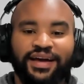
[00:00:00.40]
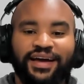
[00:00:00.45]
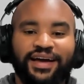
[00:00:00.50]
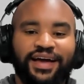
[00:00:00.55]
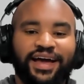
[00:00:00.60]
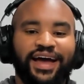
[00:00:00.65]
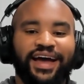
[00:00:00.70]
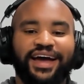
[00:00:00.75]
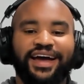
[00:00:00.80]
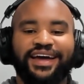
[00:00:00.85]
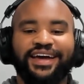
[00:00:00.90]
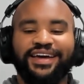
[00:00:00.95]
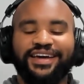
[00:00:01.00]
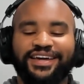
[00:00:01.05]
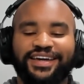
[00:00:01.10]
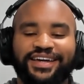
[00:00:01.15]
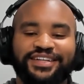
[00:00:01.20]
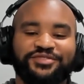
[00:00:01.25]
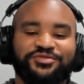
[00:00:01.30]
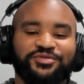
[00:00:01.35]

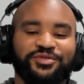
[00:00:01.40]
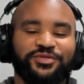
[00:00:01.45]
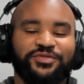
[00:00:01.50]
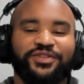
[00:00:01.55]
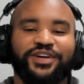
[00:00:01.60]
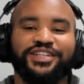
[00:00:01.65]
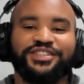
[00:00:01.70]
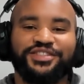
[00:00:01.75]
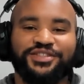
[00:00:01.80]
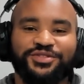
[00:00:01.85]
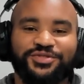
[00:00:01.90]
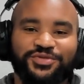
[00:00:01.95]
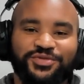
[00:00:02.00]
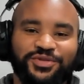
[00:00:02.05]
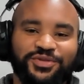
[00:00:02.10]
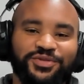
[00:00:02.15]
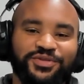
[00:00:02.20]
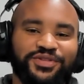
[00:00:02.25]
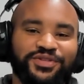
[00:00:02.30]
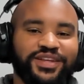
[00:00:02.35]
Hey, it's Refreshing
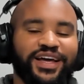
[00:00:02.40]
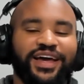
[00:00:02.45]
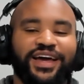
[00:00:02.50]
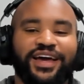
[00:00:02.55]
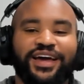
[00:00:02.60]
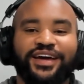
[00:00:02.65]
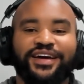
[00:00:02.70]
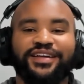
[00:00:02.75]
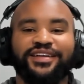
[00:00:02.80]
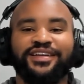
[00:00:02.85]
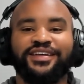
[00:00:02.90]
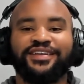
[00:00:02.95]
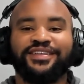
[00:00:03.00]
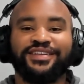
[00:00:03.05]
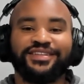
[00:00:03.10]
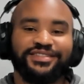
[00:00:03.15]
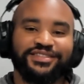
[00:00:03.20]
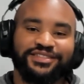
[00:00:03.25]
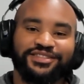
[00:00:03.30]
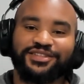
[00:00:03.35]
Truth, and
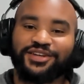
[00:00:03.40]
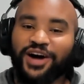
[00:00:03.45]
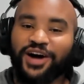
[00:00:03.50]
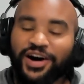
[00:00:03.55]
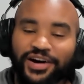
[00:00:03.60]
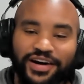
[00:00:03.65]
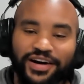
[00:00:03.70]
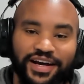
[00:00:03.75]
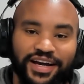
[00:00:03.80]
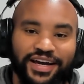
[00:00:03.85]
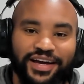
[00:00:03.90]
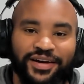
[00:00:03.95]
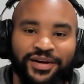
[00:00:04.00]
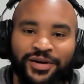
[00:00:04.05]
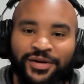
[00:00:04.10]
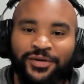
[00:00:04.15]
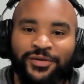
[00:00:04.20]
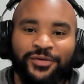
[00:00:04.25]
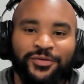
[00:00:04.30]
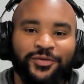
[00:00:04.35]
this is Khari.
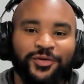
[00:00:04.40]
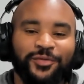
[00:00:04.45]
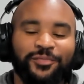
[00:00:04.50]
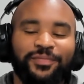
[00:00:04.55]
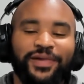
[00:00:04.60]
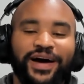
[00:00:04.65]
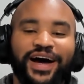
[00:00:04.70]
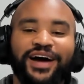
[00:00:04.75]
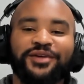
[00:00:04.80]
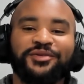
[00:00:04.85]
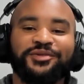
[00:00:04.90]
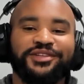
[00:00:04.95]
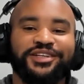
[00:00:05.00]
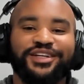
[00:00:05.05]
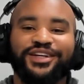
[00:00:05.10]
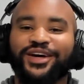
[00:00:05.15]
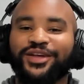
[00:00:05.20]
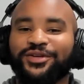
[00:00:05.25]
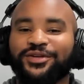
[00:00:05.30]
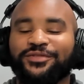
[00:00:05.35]
We're back with
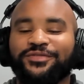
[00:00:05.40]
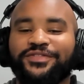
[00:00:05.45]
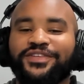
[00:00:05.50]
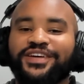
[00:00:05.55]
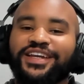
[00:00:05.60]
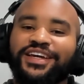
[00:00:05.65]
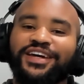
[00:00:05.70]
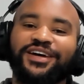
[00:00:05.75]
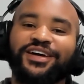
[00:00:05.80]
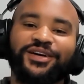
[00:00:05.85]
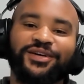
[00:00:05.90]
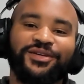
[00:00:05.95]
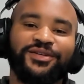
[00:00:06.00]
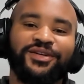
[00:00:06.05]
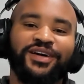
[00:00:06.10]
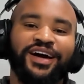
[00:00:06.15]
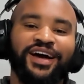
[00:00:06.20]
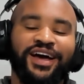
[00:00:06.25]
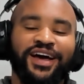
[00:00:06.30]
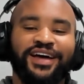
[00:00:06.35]
another
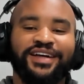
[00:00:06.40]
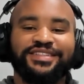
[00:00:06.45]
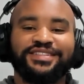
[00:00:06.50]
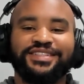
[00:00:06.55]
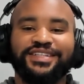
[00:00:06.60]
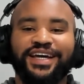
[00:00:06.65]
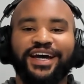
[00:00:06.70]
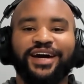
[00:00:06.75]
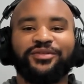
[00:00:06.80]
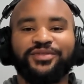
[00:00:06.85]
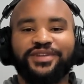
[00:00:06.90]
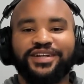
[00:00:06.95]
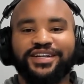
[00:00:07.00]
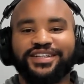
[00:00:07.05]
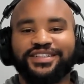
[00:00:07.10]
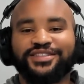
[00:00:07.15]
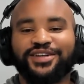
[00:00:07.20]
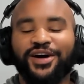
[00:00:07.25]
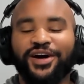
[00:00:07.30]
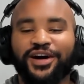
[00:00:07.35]
video. Today I wanted
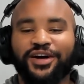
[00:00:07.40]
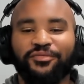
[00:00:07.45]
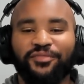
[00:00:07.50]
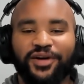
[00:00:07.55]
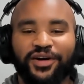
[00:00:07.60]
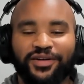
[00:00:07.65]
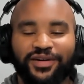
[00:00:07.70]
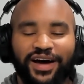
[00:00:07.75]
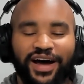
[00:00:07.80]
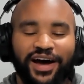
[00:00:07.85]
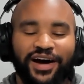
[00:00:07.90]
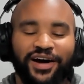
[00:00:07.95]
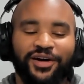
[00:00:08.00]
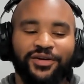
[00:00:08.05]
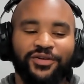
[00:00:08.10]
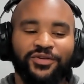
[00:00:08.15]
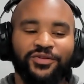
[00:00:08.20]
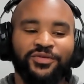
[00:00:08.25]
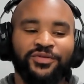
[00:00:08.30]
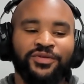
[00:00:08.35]
to talk about
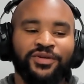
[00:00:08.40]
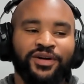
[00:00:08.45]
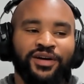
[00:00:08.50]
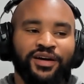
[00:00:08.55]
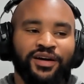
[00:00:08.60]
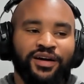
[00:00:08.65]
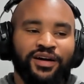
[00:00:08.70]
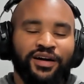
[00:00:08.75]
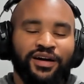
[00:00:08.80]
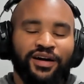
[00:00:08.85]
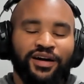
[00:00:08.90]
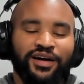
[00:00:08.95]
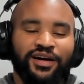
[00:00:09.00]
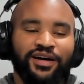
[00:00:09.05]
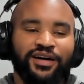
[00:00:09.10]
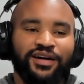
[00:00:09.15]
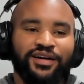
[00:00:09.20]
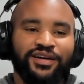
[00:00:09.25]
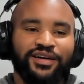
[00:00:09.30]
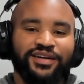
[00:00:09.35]
how
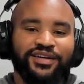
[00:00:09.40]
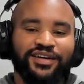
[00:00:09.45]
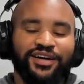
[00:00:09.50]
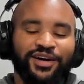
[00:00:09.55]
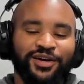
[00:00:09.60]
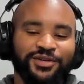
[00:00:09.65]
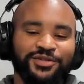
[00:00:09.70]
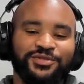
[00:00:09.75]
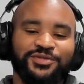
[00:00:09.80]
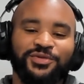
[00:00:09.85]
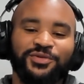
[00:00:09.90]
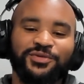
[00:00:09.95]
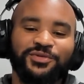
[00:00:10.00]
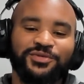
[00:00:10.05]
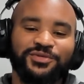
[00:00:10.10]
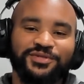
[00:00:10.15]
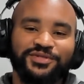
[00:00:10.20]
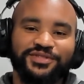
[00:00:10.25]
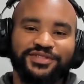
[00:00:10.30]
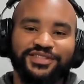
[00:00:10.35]
our
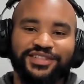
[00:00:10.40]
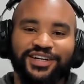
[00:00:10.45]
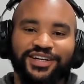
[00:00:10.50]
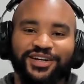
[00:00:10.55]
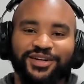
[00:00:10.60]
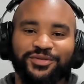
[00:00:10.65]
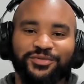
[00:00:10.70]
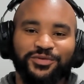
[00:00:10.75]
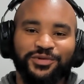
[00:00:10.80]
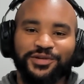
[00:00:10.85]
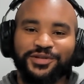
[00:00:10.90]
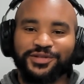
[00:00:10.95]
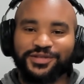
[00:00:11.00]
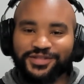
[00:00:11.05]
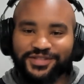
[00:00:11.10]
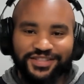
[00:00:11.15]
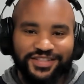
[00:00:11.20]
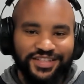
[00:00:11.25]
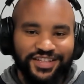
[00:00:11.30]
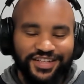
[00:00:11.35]
tools in our
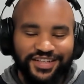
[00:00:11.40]
world,